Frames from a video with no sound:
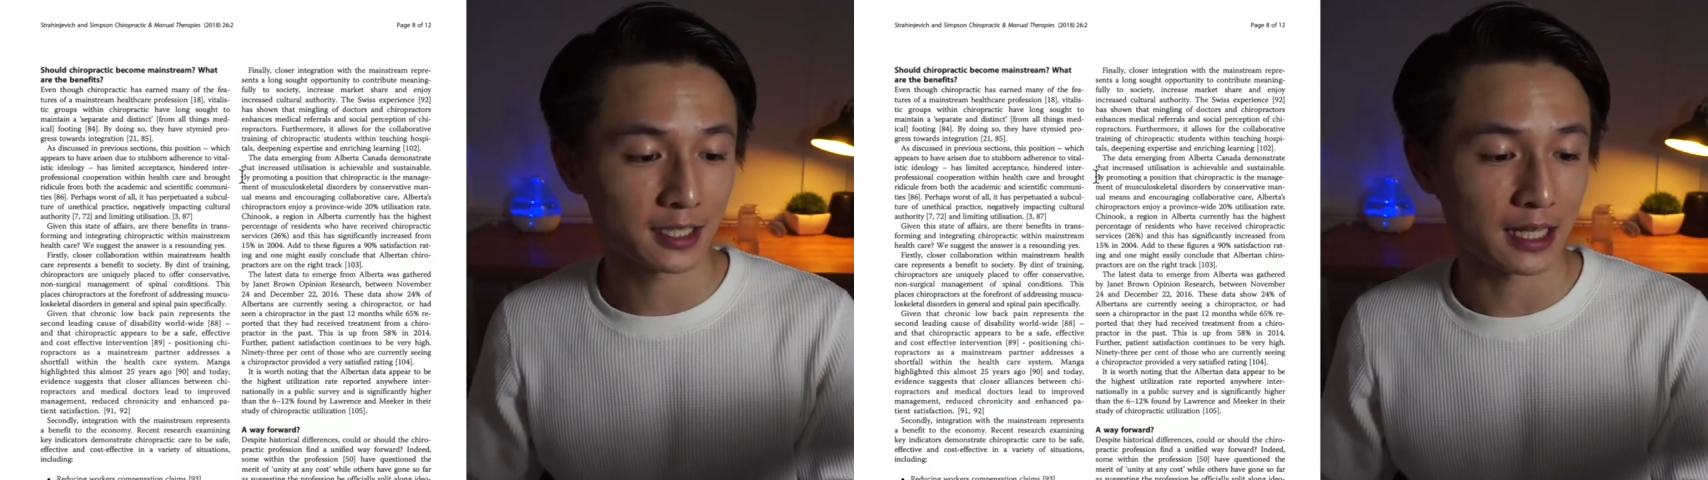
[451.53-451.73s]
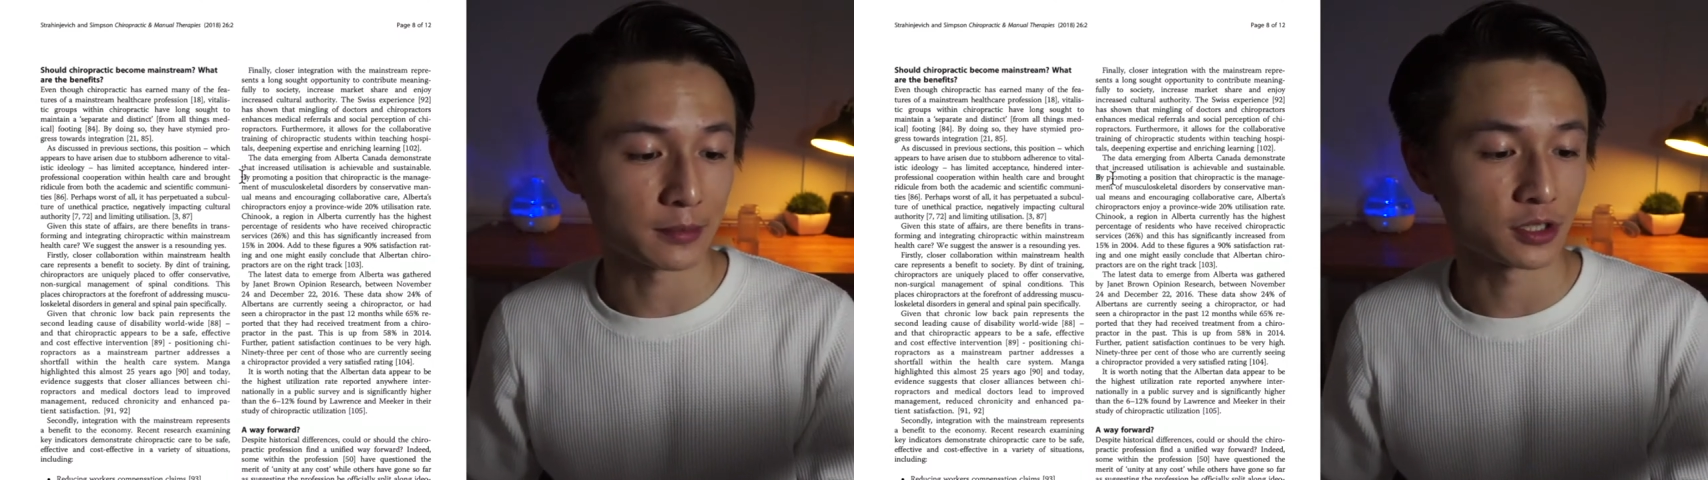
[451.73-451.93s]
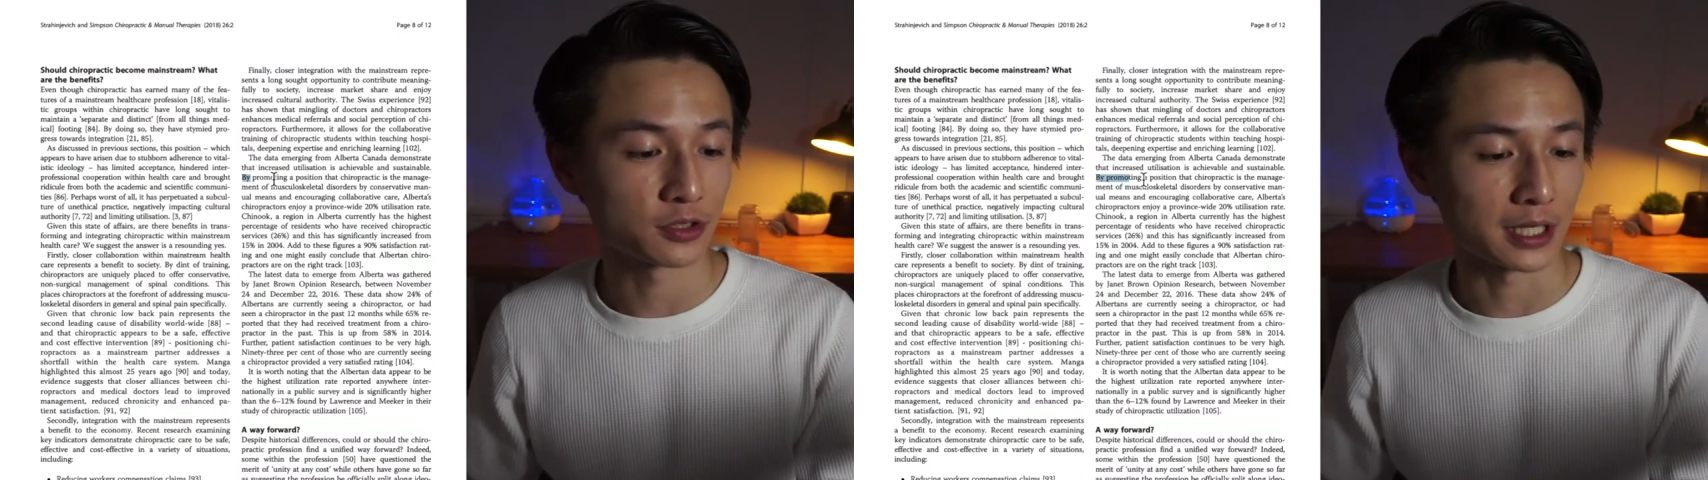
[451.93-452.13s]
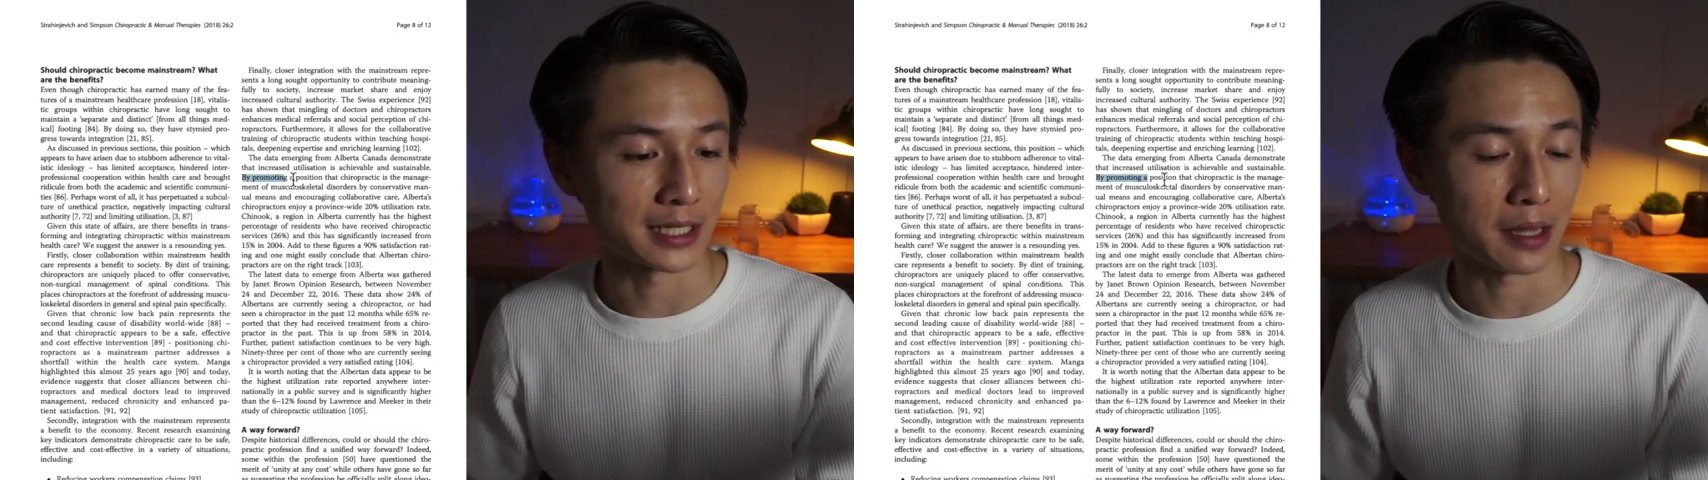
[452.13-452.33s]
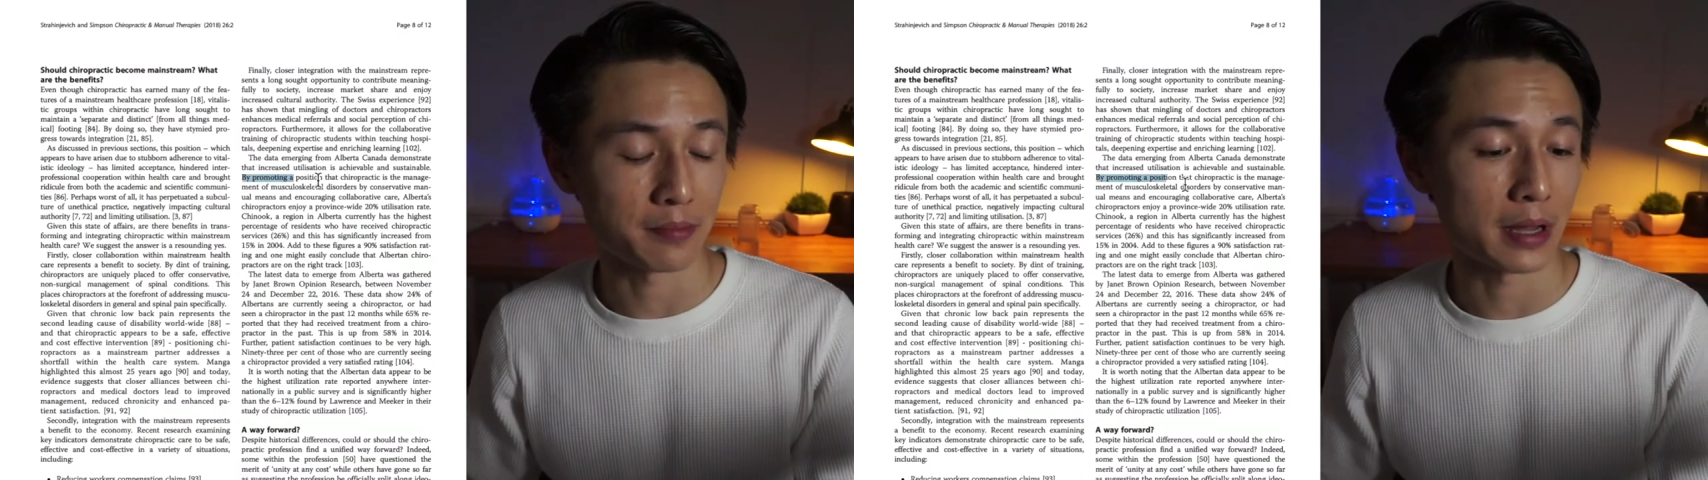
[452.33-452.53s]
demonstrate
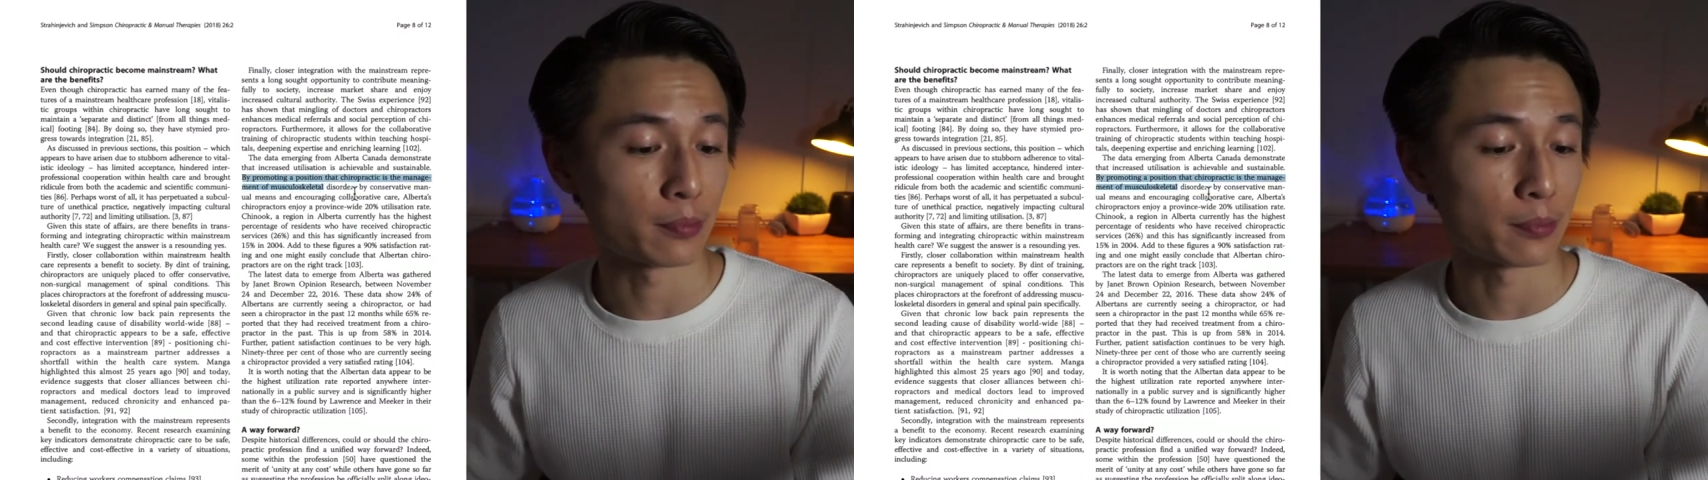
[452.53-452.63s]
that by